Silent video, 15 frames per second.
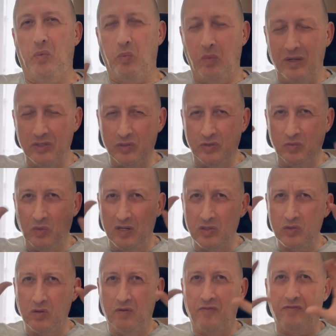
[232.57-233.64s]

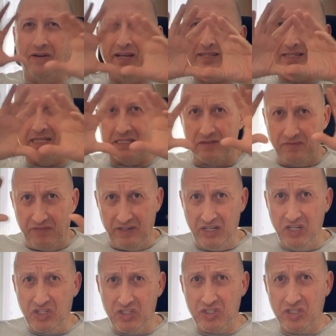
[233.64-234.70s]
Once your phrase is
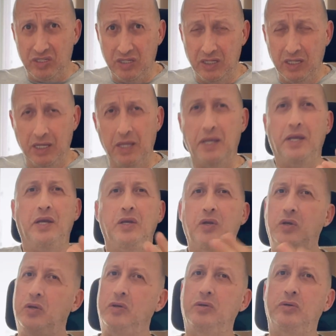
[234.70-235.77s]
finished,
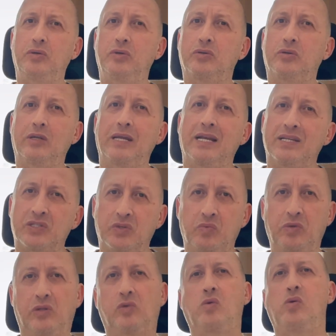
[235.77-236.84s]
you're gonna answer
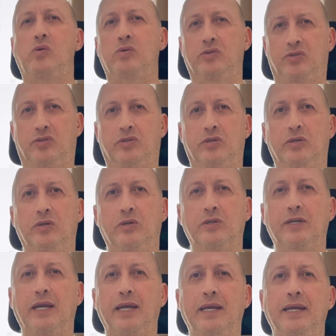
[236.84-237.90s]
with chords,
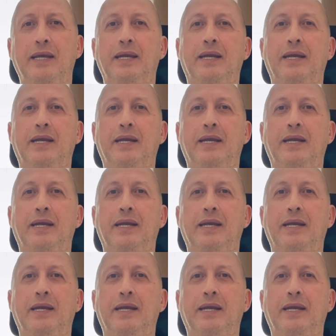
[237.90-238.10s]
okay?